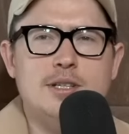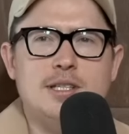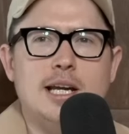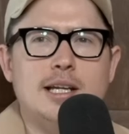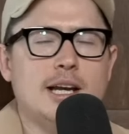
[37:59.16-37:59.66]

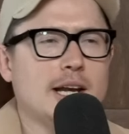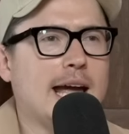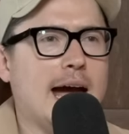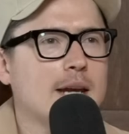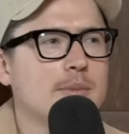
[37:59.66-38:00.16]
seen an
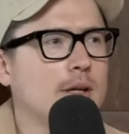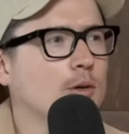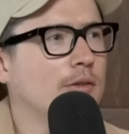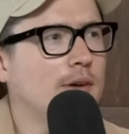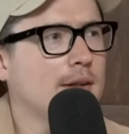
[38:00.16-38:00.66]
academy
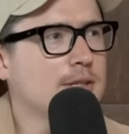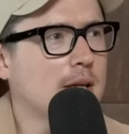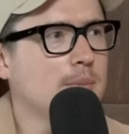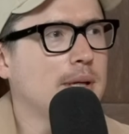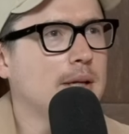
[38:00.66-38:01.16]
or a father
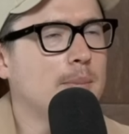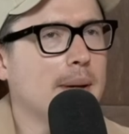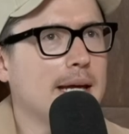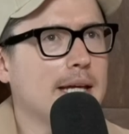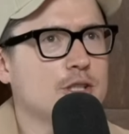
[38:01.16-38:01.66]
son bid
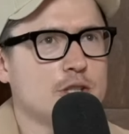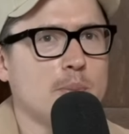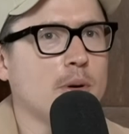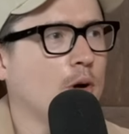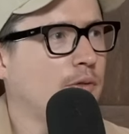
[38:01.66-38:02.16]
be just the
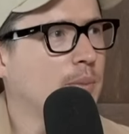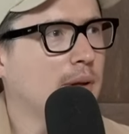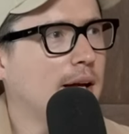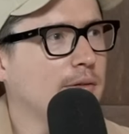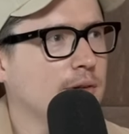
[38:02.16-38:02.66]
perfect
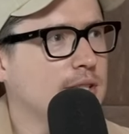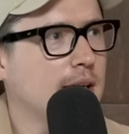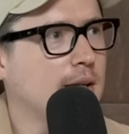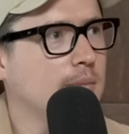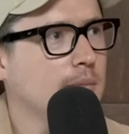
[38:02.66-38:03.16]
player for a
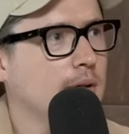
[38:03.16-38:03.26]
team